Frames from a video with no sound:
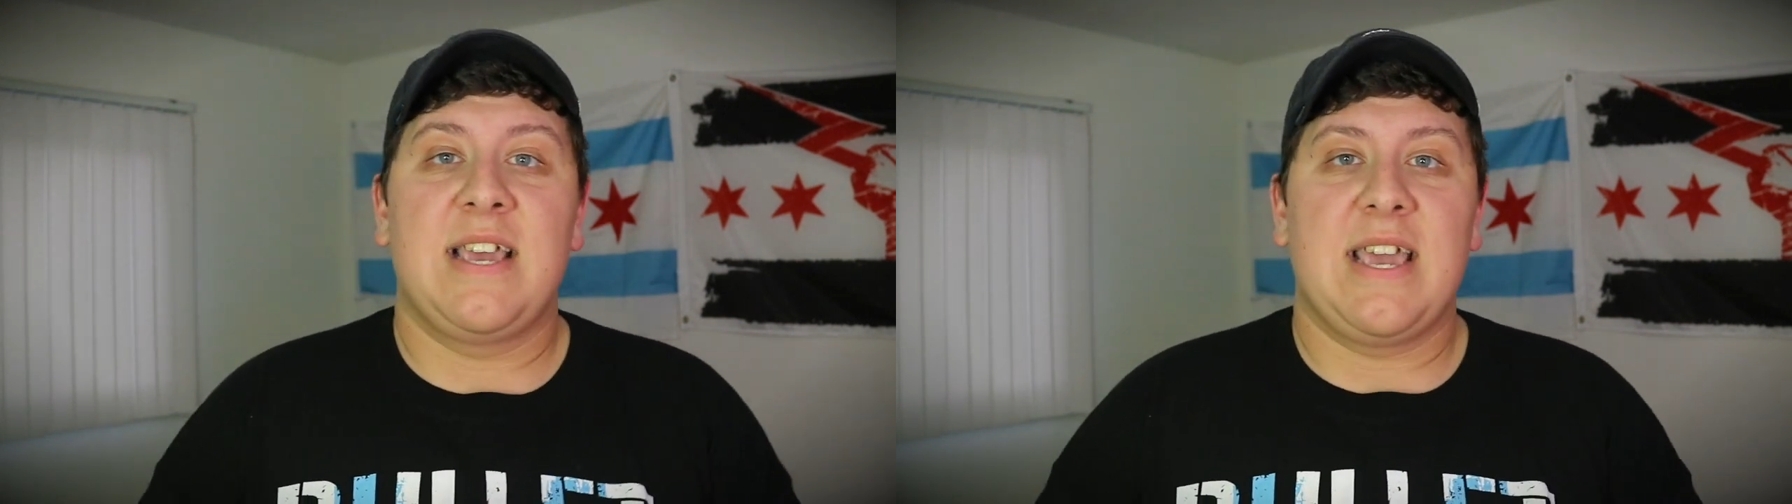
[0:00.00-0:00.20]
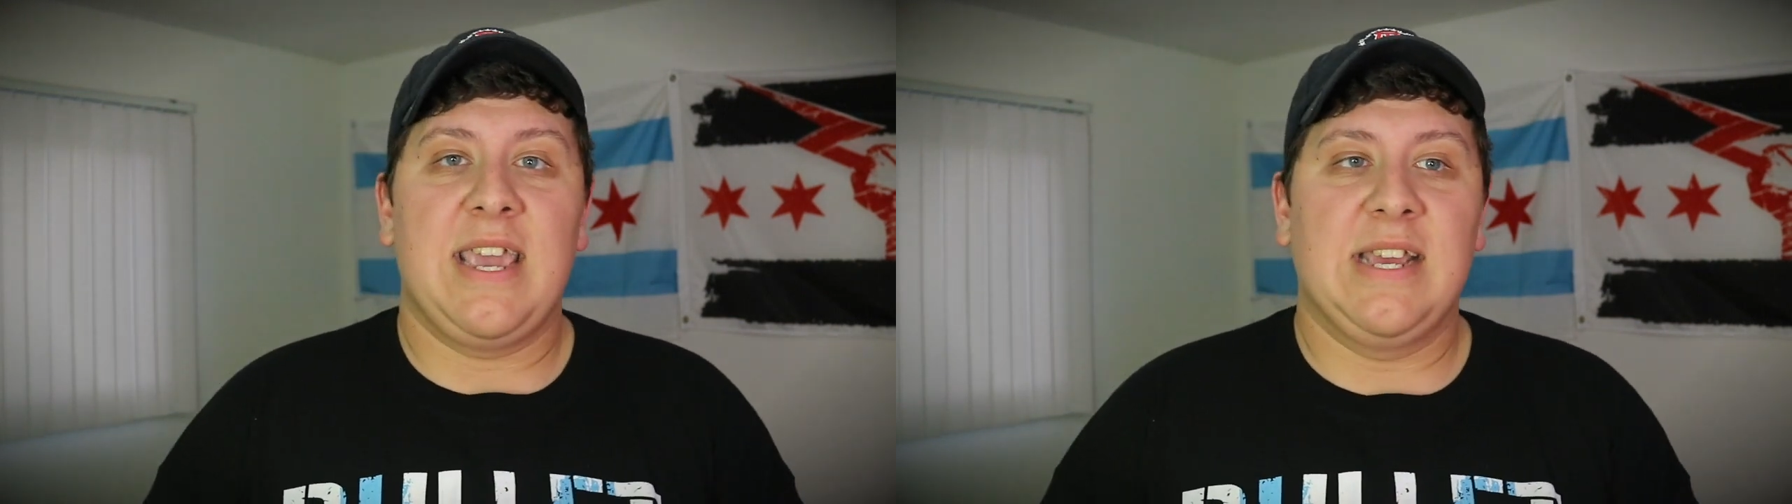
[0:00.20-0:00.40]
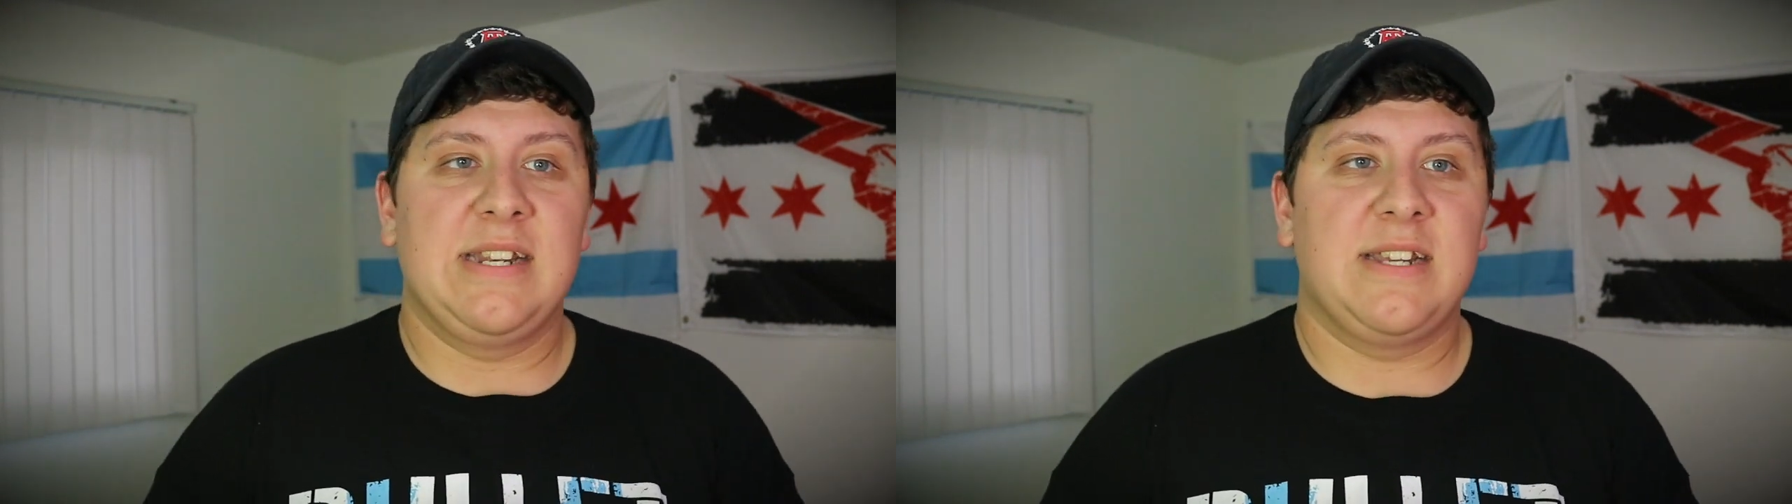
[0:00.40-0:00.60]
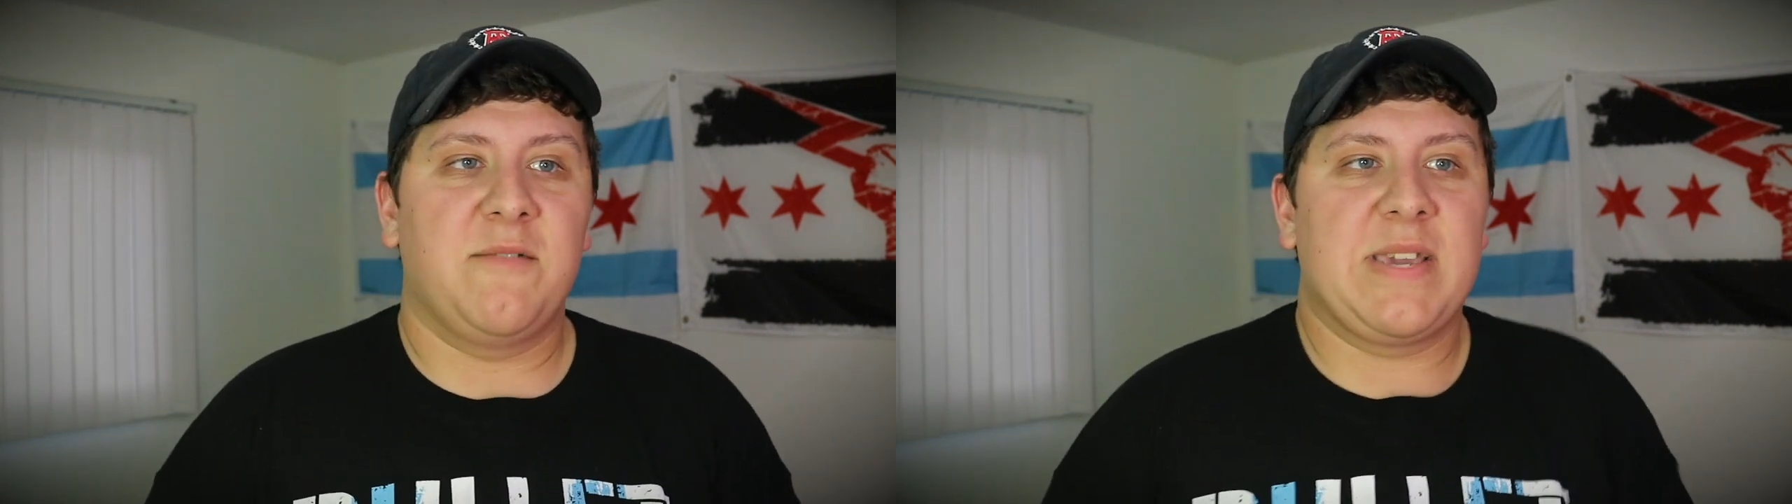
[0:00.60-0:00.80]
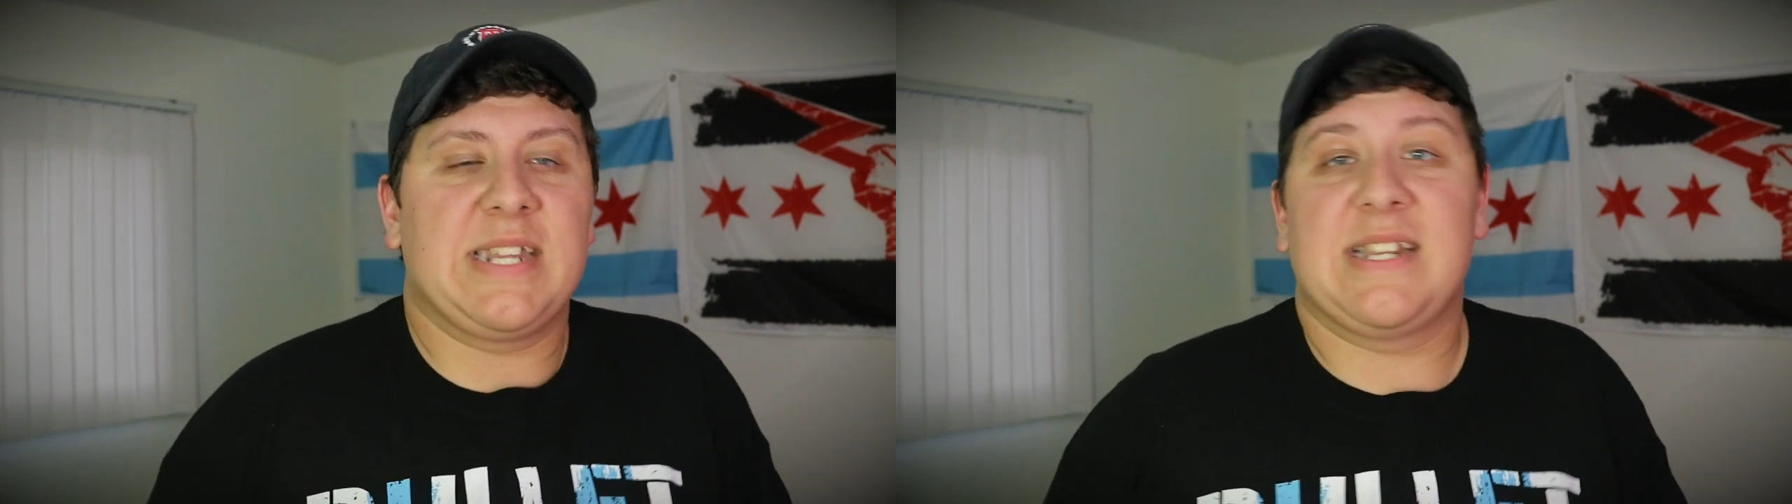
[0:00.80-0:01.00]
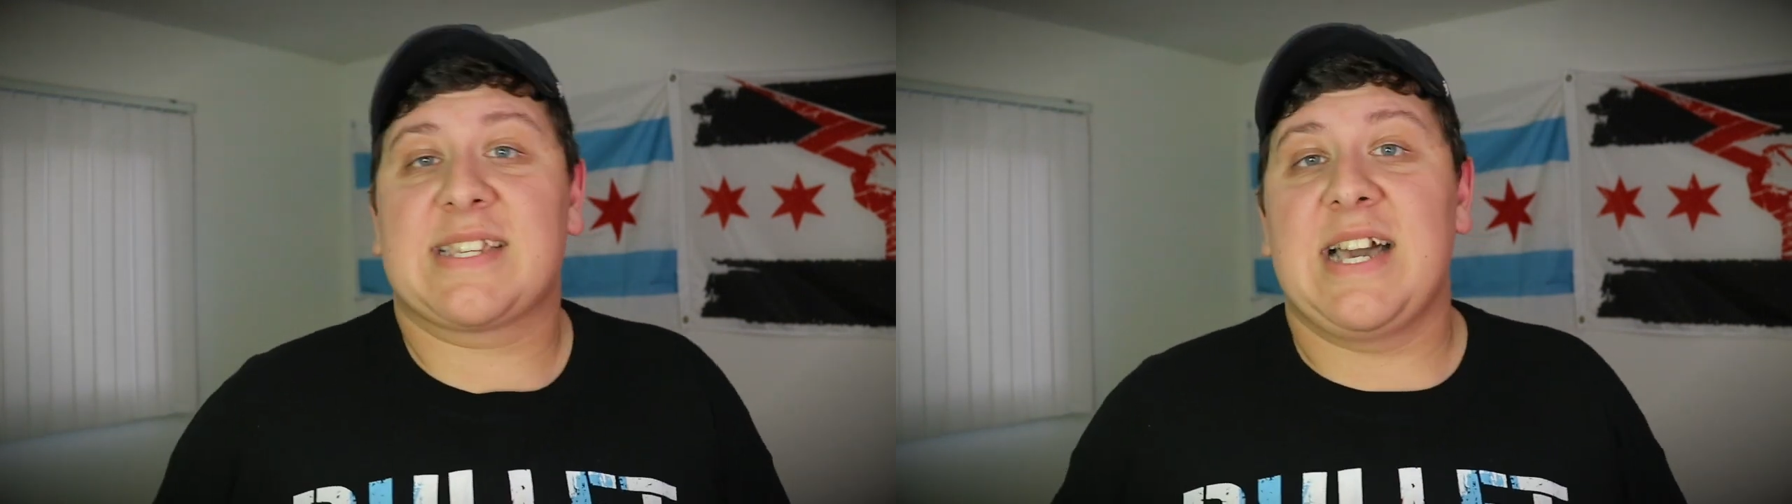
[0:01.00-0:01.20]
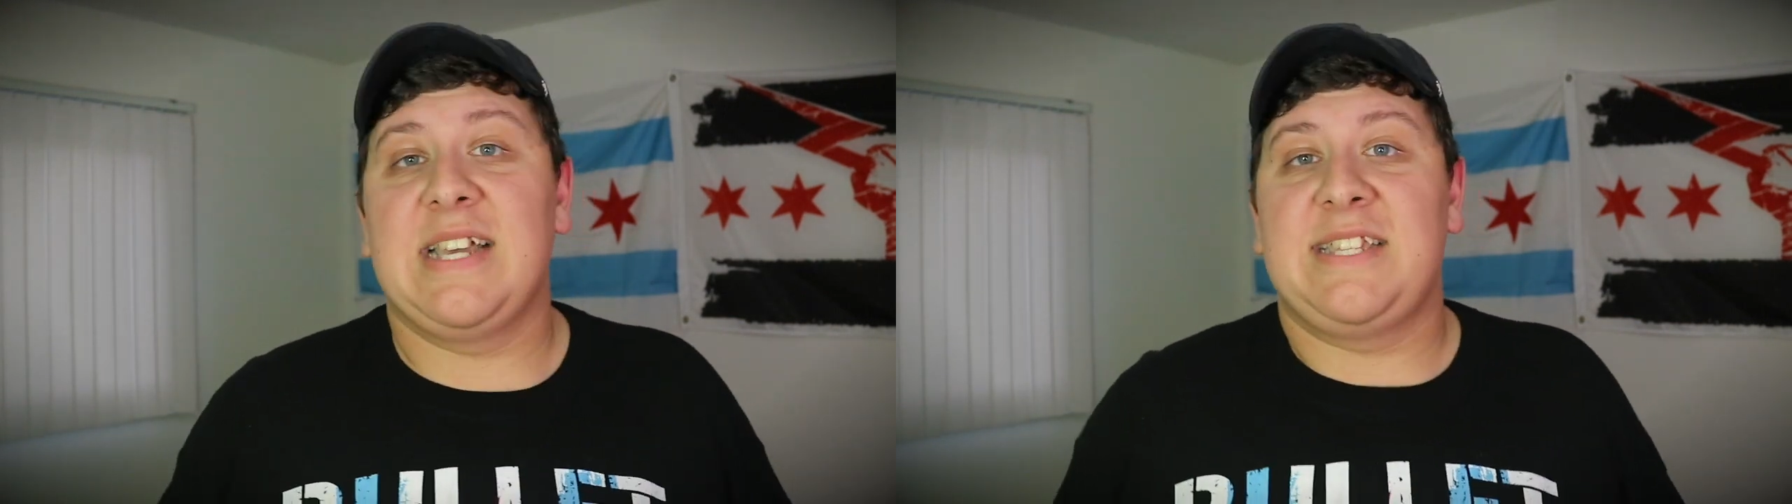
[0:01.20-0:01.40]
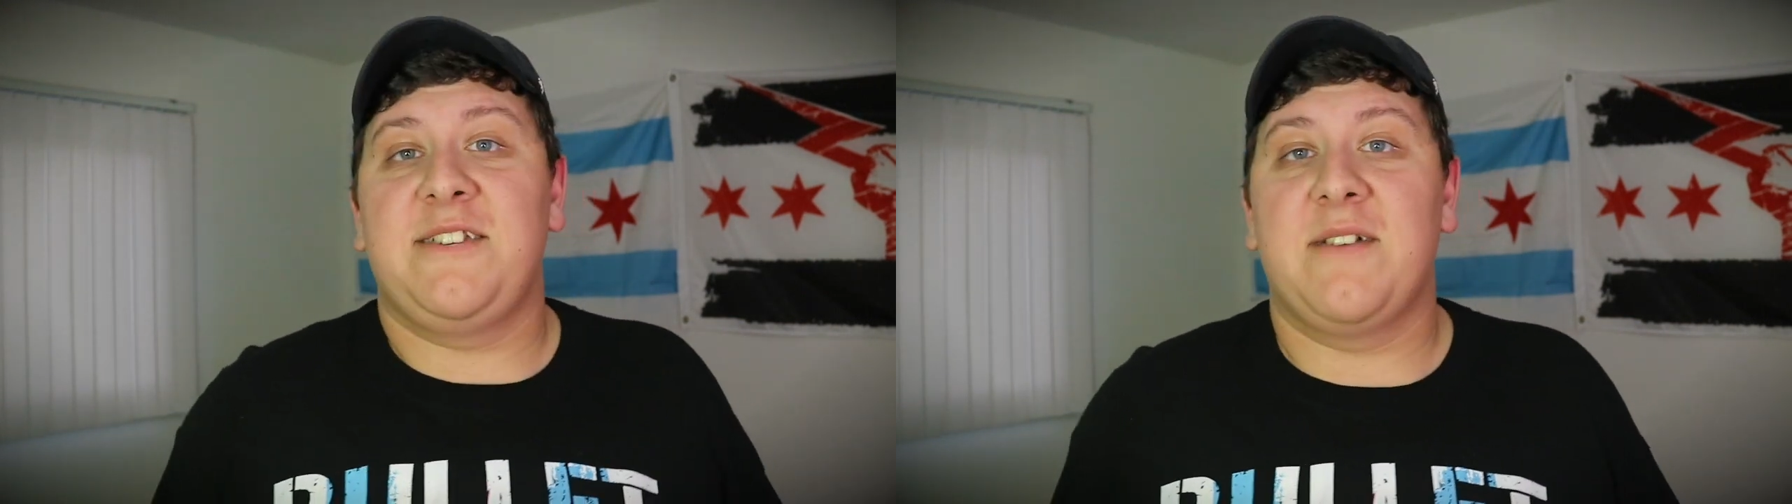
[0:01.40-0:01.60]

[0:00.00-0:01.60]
and we could disguise